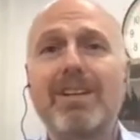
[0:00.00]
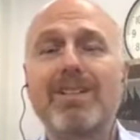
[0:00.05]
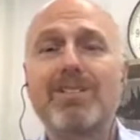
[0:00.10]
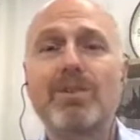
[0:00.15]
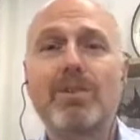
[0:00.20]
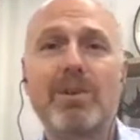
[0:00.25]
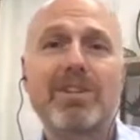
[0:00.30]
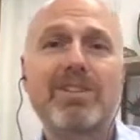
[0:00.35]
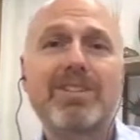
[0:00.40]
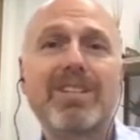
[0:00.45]

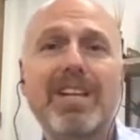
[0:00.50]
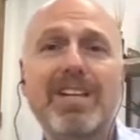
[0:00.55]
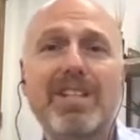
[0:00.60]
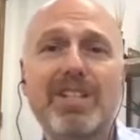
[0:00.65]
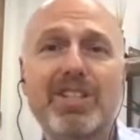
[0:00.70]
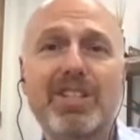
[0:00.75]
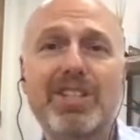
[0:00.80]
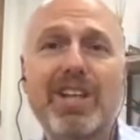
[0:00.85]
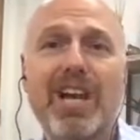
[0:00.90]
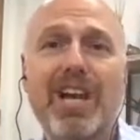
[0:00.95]
to undertake
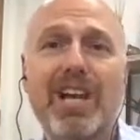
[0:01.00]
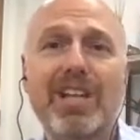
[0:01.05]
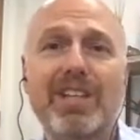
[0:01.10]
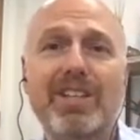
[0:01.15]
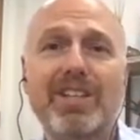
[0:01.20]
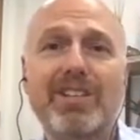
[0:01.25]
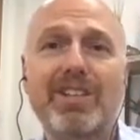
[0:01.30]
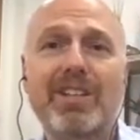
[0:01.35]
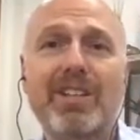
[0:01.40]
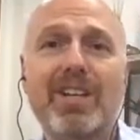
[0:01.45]
a
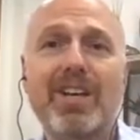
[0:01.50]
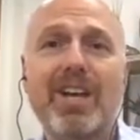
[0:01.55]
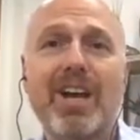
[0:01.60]
challenge,